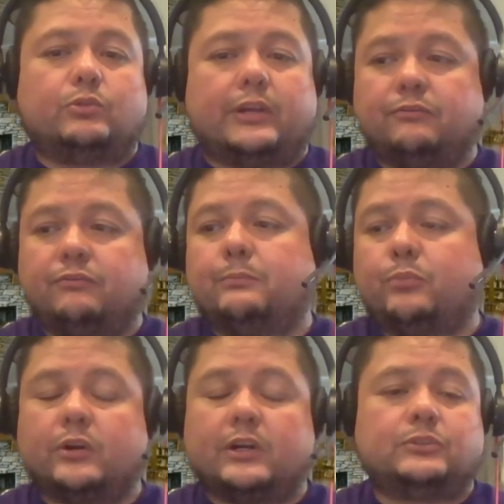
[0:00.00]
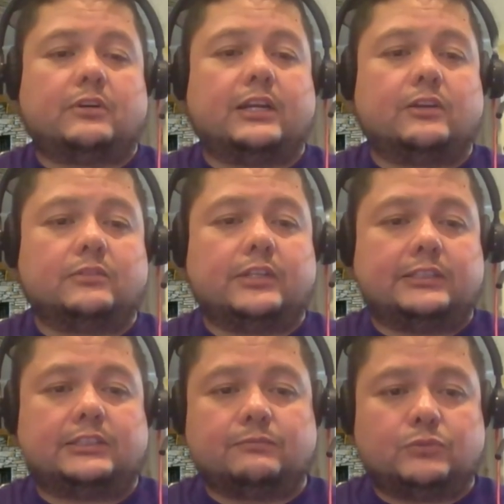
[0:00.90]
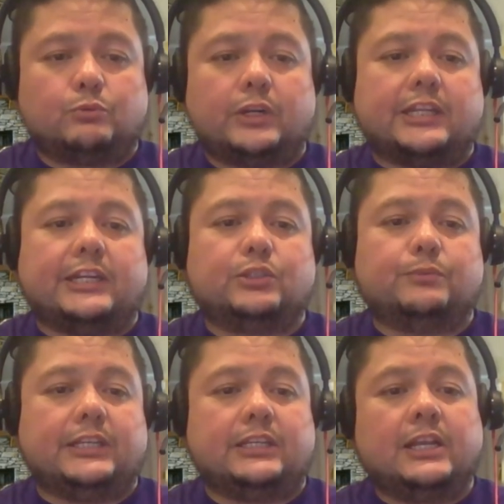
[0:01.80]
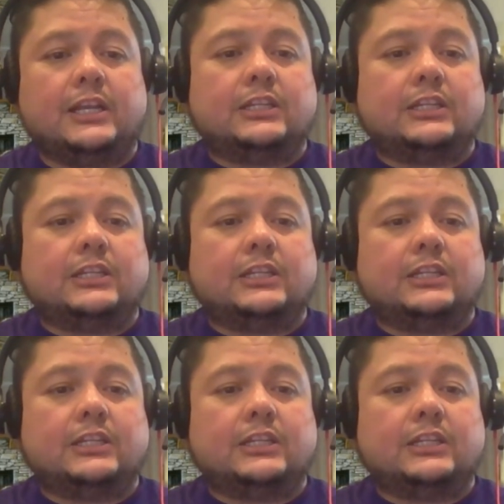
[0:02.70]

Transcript: try to flip programs around, get them to where they need to be,